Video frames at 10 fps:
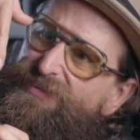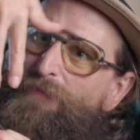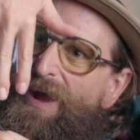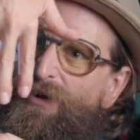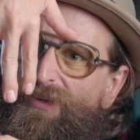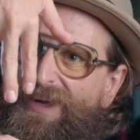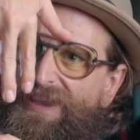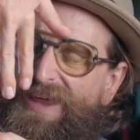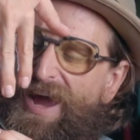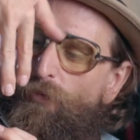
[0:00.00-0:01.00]
it's about
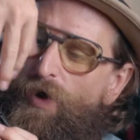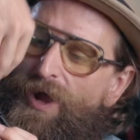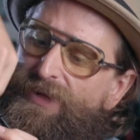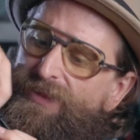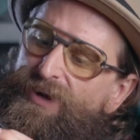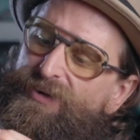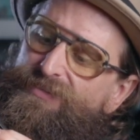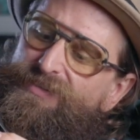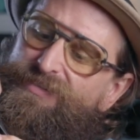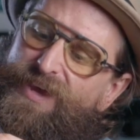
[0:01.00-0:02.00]
like that wide in there.
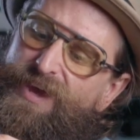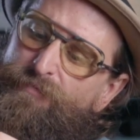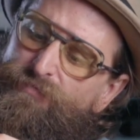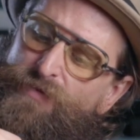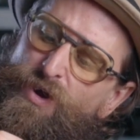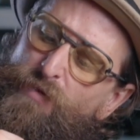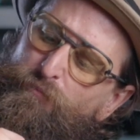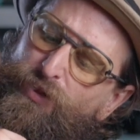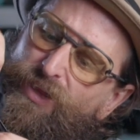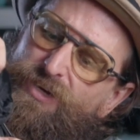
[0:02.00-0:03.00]
It's the same
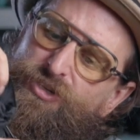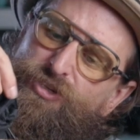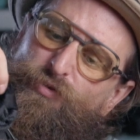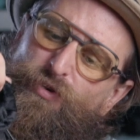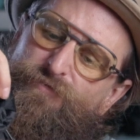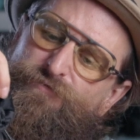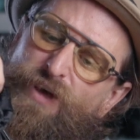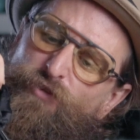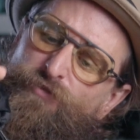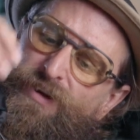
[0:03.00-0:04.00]
plush sort of
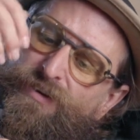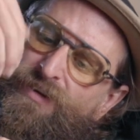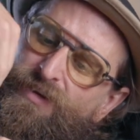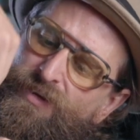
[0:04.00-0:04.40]
velvet